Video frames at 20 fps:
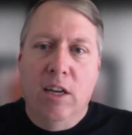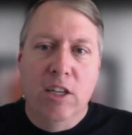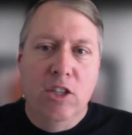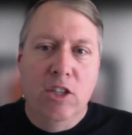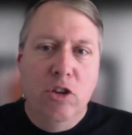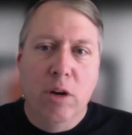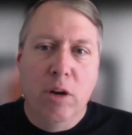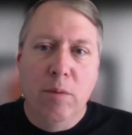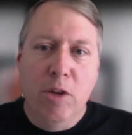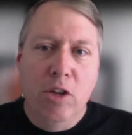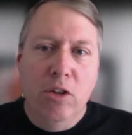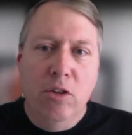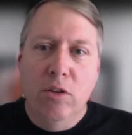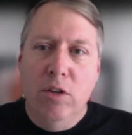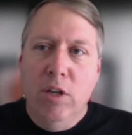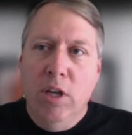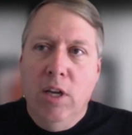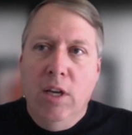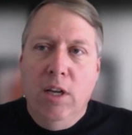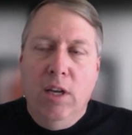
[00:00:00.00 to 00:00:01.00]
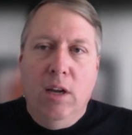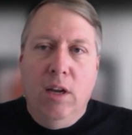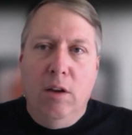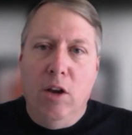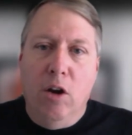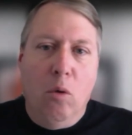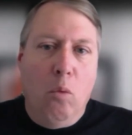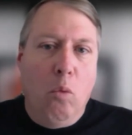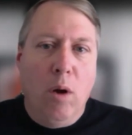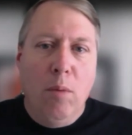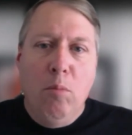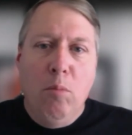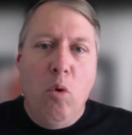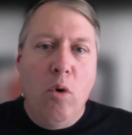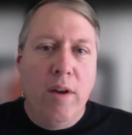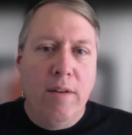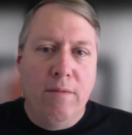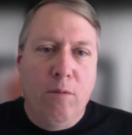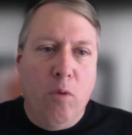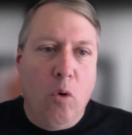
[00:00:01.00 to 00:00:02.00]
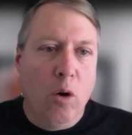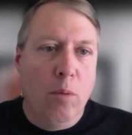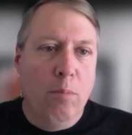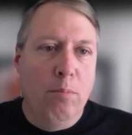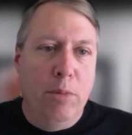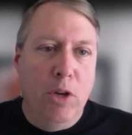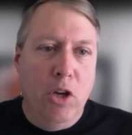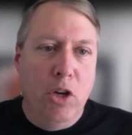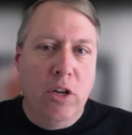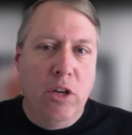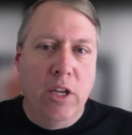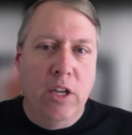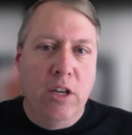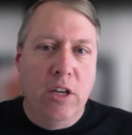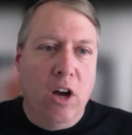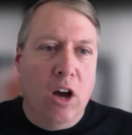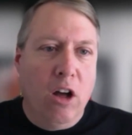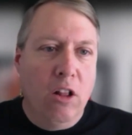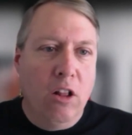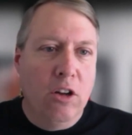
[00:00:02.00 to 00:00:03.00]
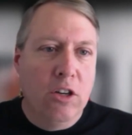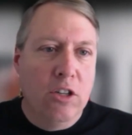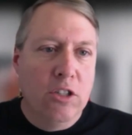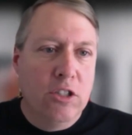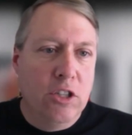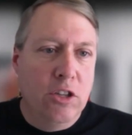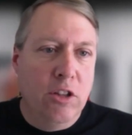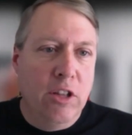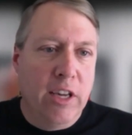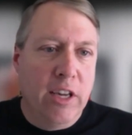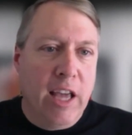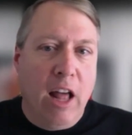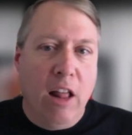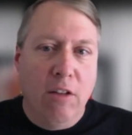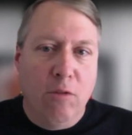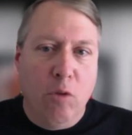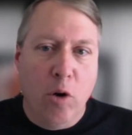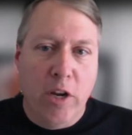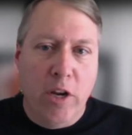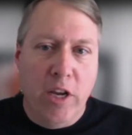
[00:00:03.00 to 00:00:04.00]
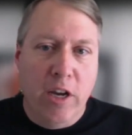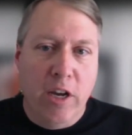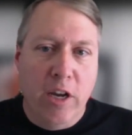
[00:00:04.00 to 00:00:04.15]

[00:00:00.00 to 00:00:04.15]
contribute you know, $1.4 billion to the California